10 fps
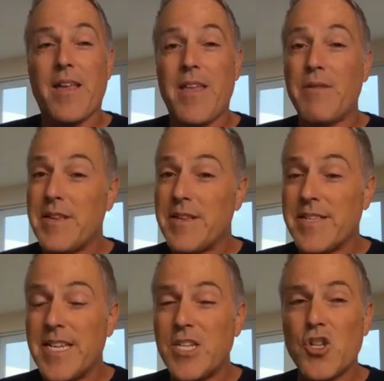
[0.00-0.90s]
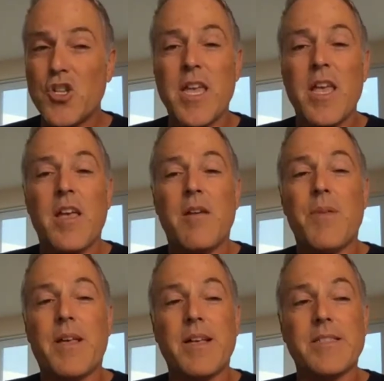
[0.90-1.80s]
And that was us initially,
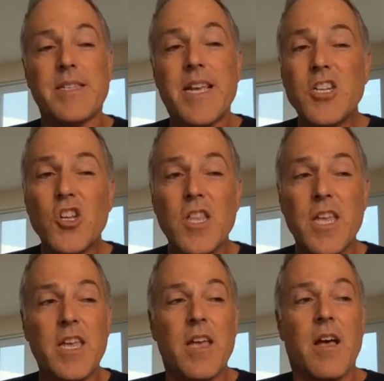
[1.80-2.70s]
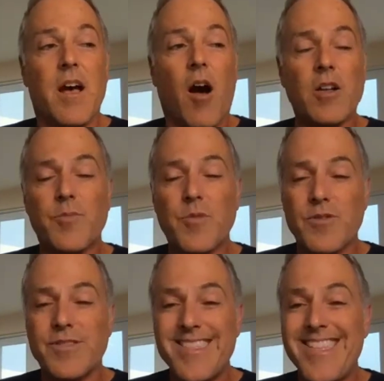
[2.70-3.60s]
because initially
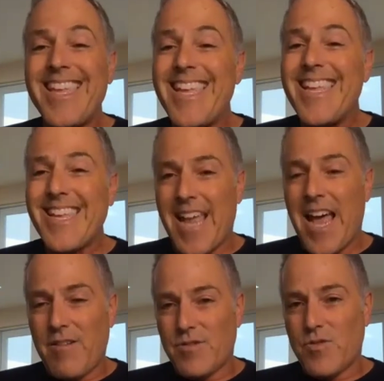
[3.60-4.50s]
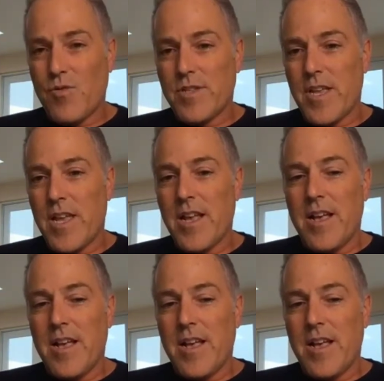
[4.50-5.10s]
entrepreneurs needed outsourcing,